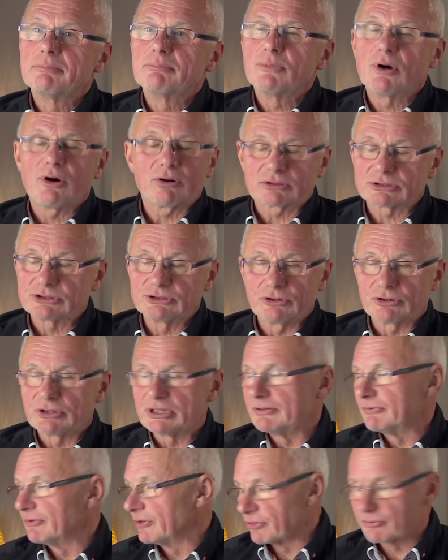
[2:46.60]
Mark's not
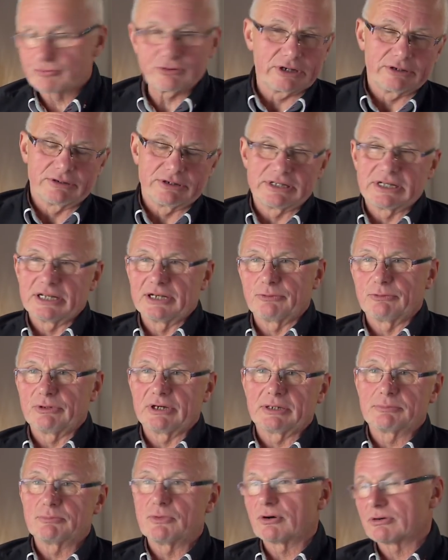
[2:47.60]
even three out of ten
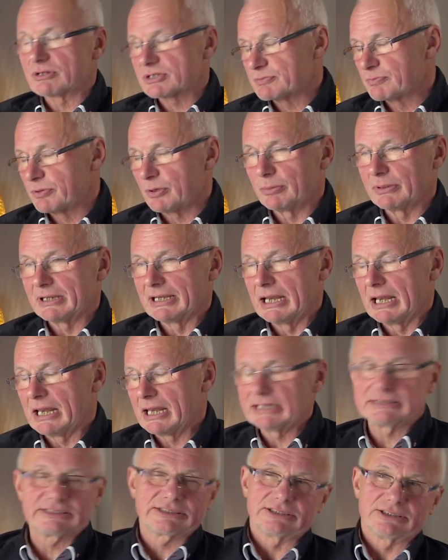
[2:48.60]
weird. Mark is probably
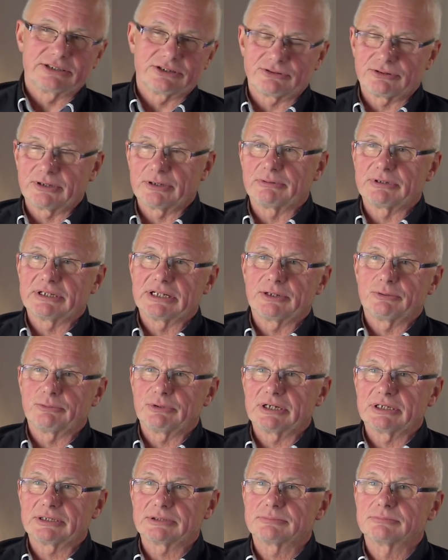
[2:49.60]
less than three out of ten
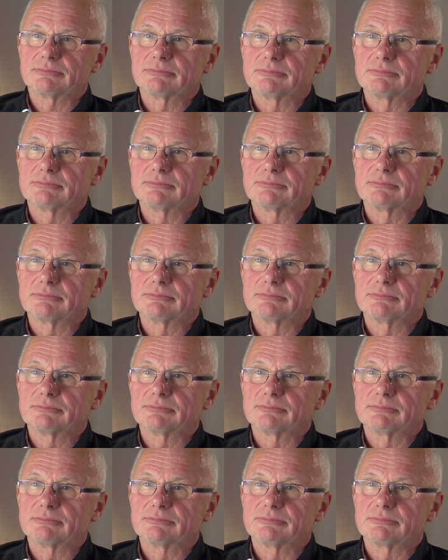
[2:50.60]
weird.